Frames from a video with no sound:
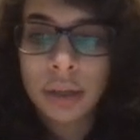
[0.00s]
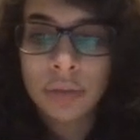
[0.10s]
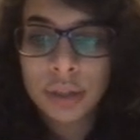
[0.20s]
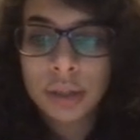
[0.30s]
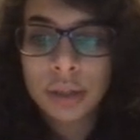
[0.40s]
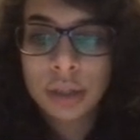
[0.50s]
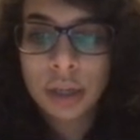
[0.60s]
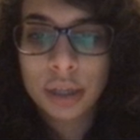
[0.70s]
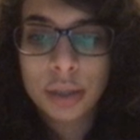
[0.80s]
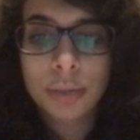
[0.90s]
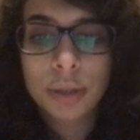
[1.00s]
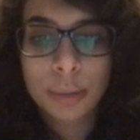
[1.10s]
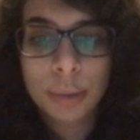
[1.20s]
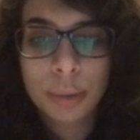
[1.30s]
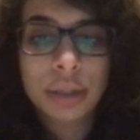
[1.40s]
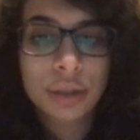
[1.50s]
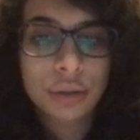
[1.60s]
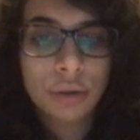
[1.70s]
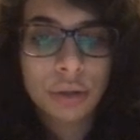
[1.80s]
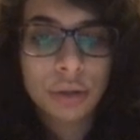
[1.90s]
If the customer deposits
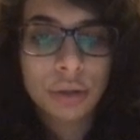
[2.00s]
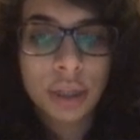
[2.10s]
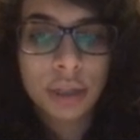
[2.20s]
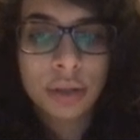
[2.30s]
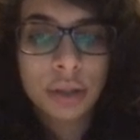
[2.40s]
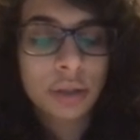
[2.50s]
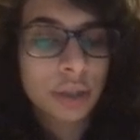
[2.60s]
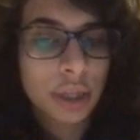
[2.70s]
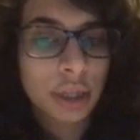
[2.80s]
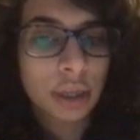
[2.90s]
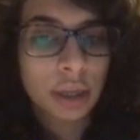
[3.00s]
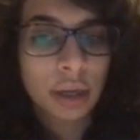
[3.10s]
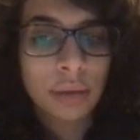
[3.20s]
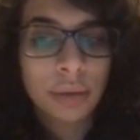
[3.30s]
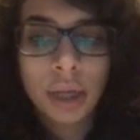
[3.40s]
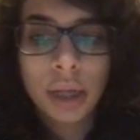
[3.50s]
$200 in their checking account,